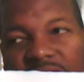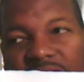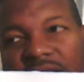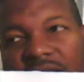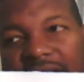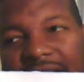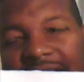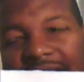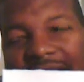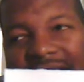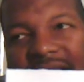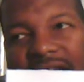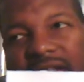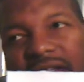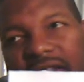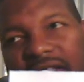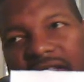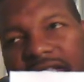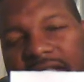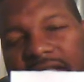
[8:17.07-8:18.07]
you add
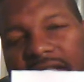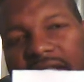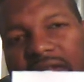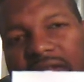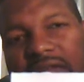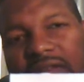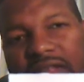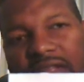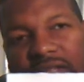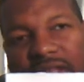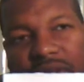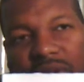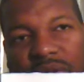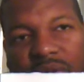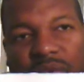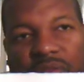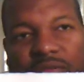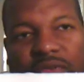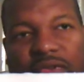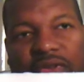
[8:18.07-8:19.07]
the
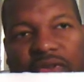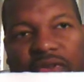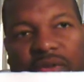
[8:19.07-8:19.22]
2